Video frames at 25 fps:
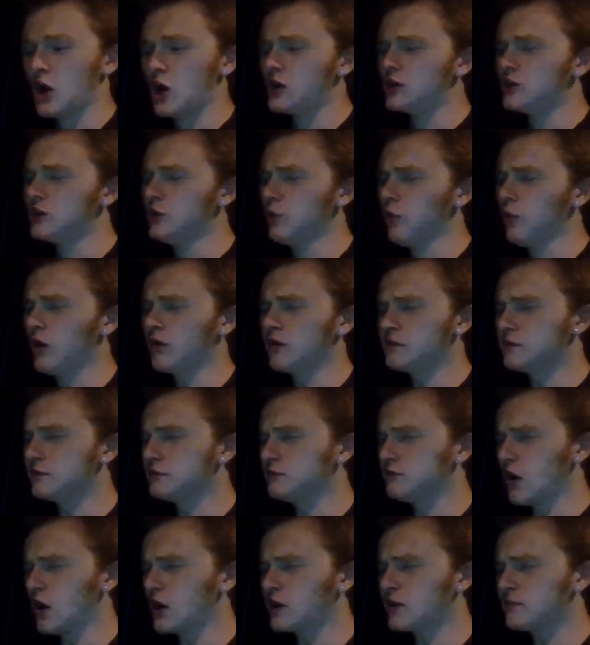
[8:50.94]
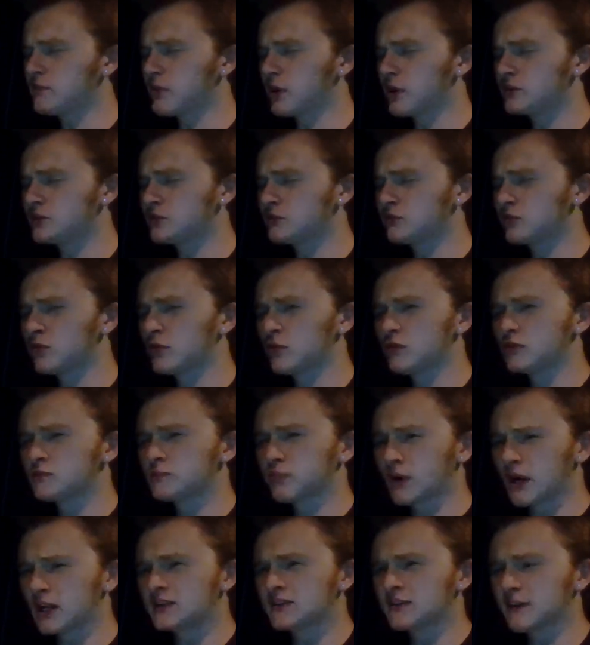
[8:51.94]
you want to fucking break the rules?
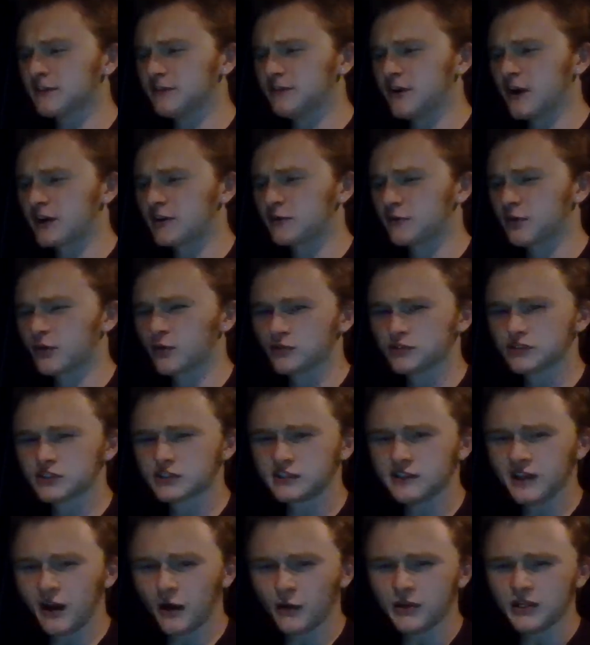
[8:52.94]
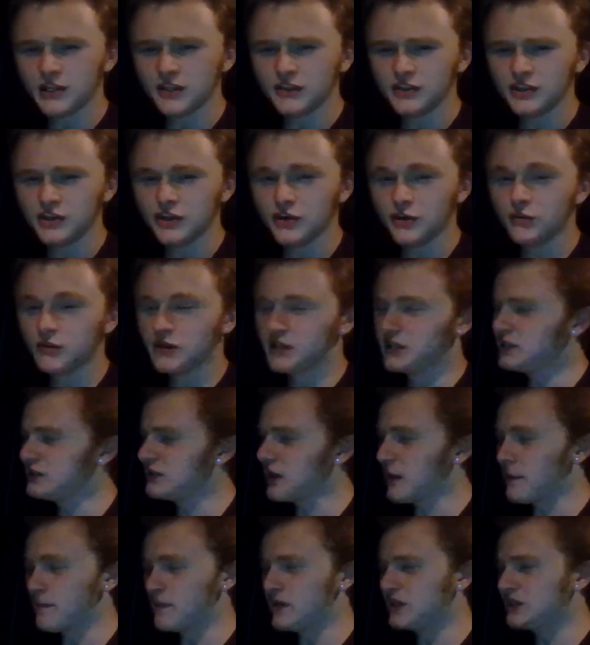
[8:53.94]
Break the fucking rules. It's no DQ. And then
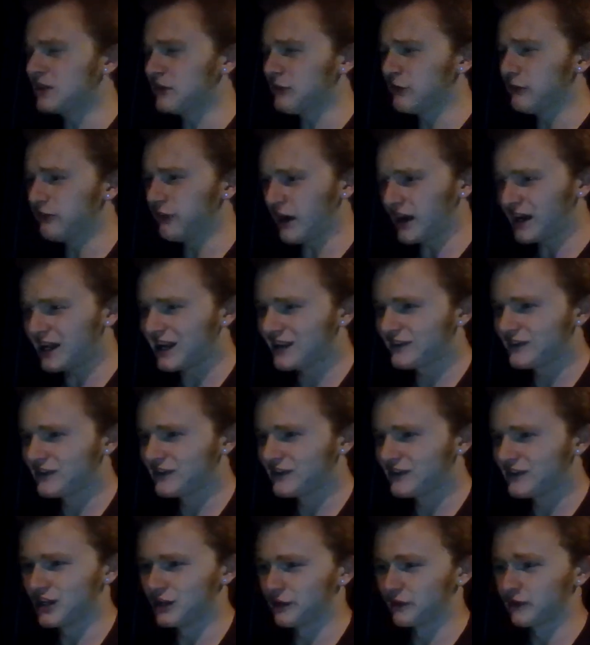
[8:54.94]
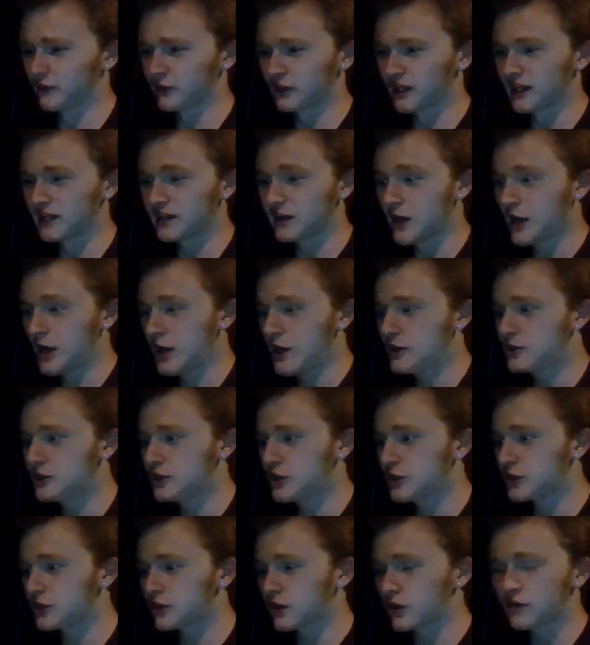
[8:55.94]
they beat the fuck out of each other for, like,
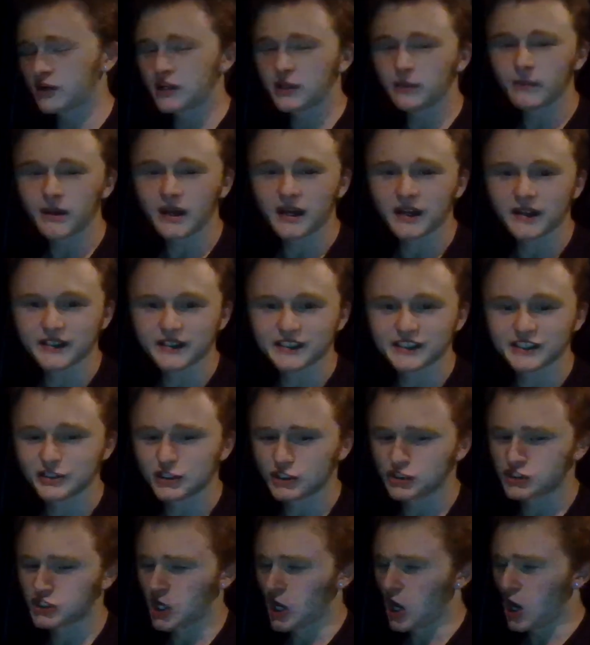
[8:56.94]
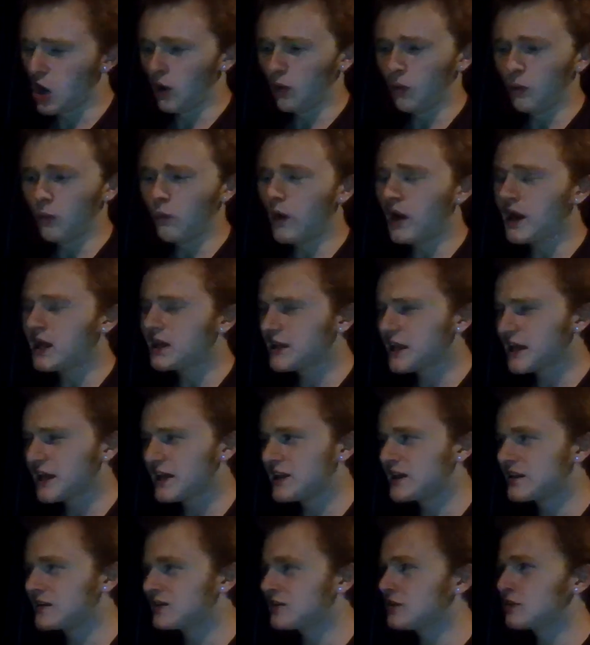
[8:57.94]
30 minutes. Just
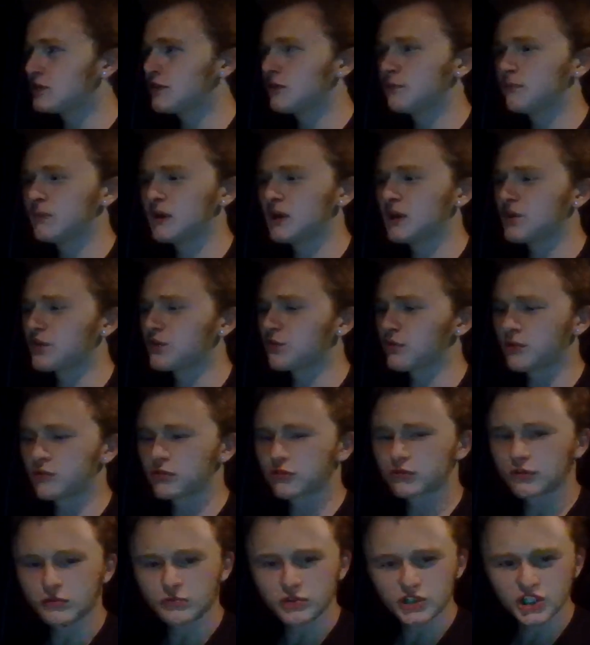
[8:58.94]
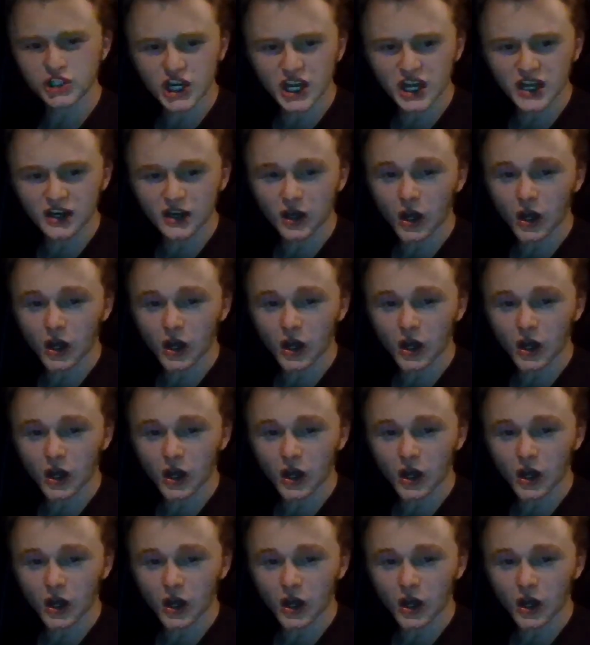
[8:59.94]
waylaying, being thrown through shit